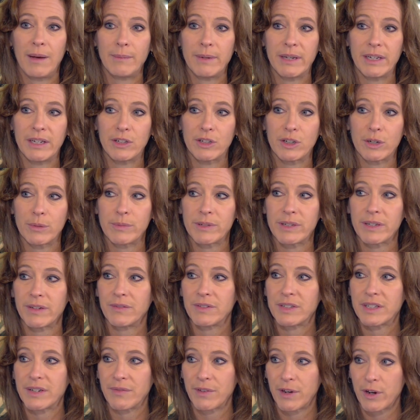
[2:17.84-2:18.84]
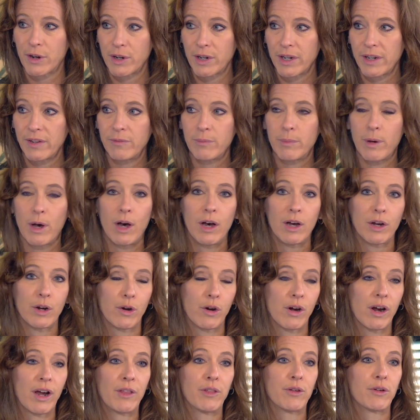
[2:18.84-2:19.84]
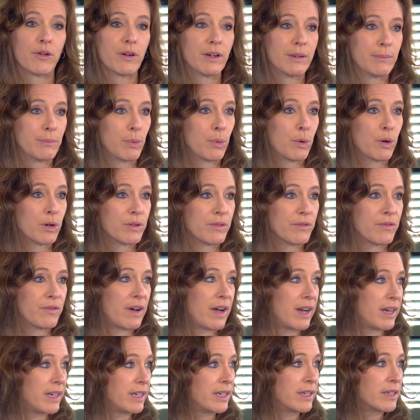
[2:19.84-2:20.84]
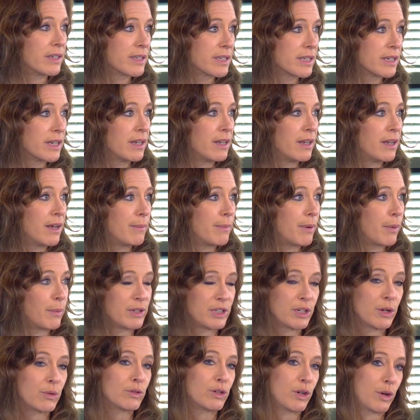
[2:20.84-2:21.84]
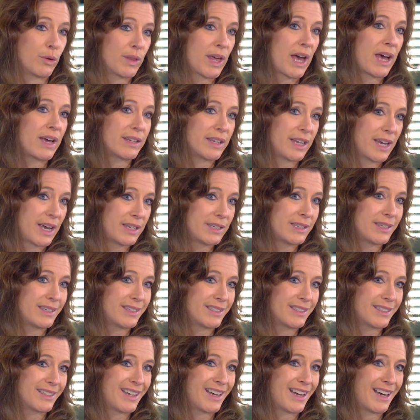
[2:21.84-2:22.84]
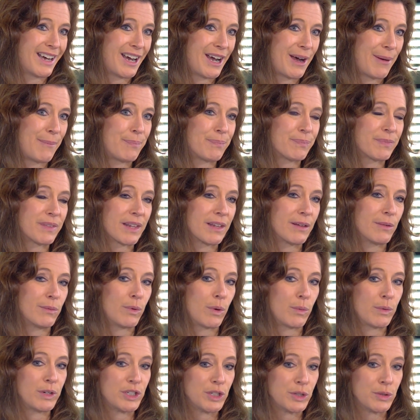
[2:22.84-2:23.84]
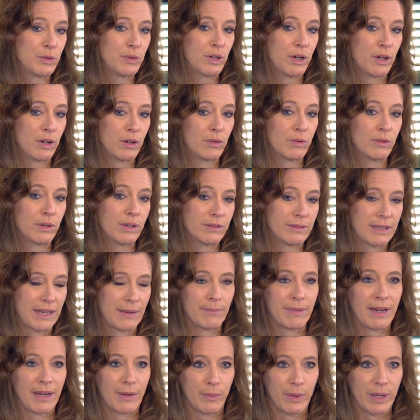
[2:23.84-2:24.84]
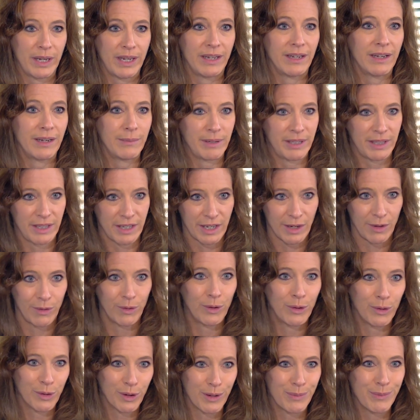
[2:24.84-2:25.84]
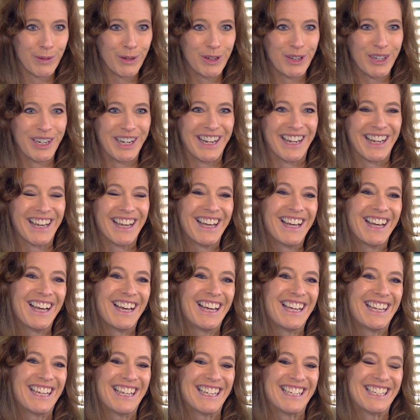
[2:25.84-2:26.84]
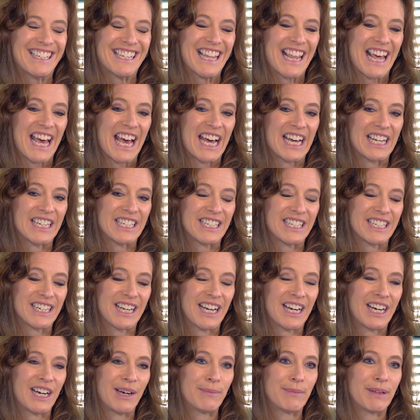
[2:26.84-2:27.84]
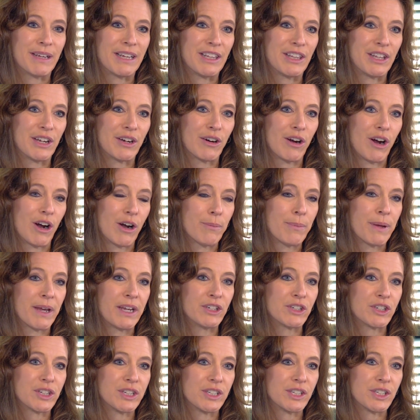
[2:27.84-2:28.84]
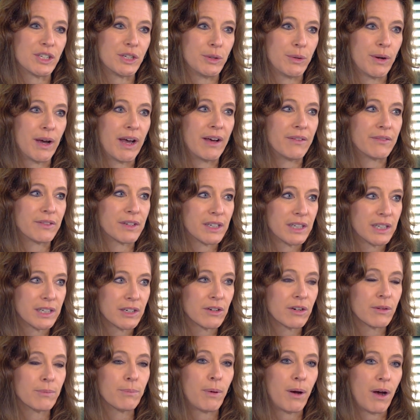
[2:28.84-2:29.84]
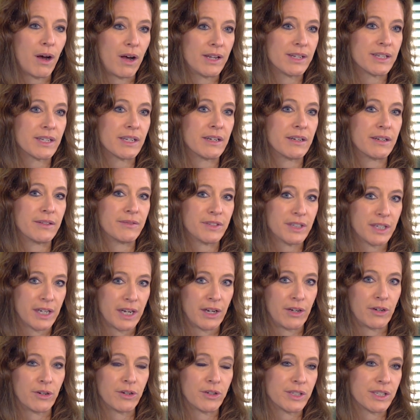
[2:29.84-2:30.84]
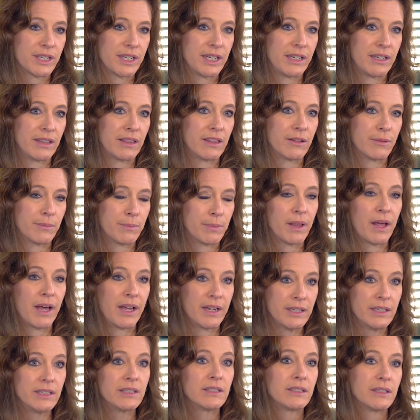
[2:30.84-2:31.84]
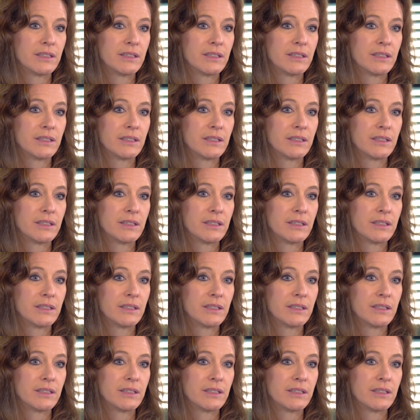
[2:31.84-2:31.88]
in terms of severity of MOG or other important findings, but we don't know that yet. What we do know, and by we, I mean the whole community, is that there are patients who have clear positive titers in the blood,